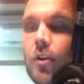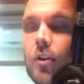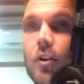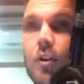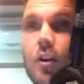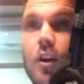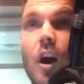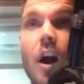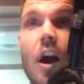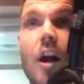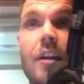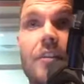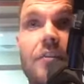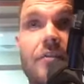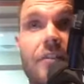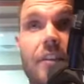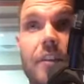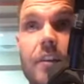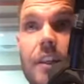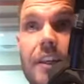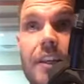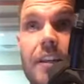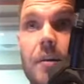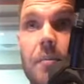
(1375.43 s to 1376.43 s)
You're
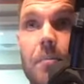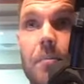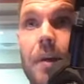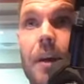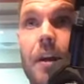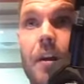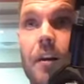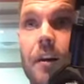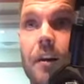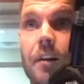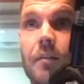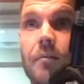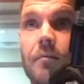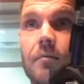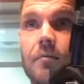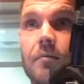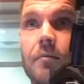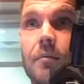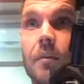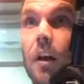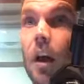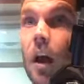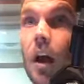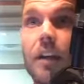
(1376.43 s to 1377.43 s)
constantly comparing.
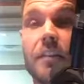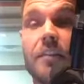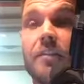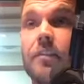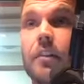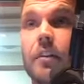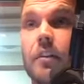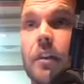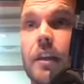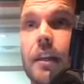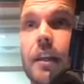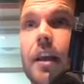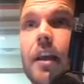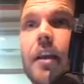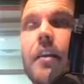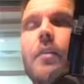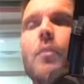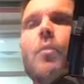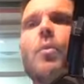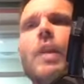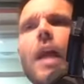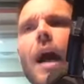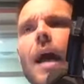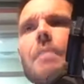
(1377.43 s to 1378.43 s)
Constantly.
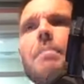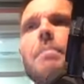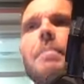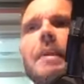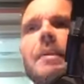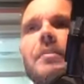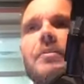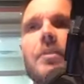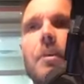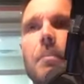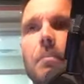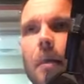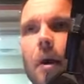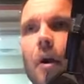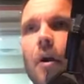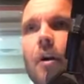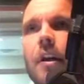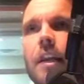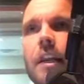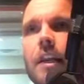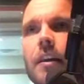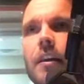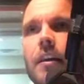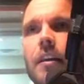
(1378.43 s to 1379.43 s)
When I missed a
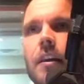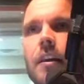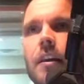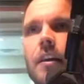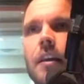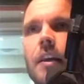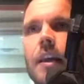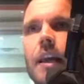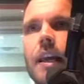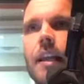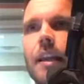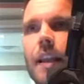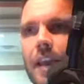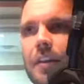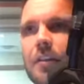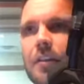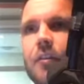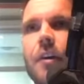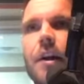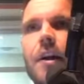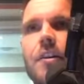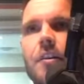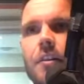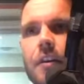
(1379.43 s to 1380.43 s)
party in 8th
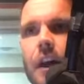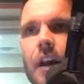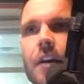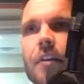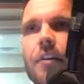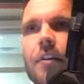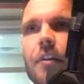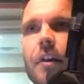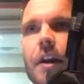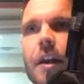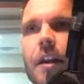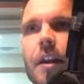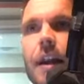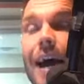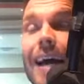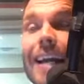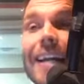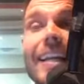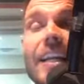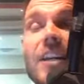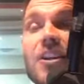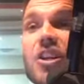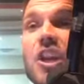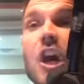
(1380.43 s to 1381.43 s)
grade or 9th grade, I
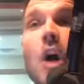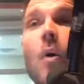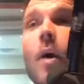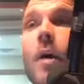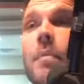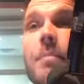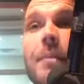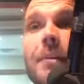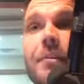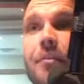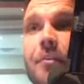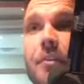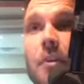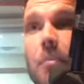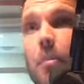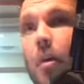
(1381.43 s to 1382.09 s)
didn't know I missed the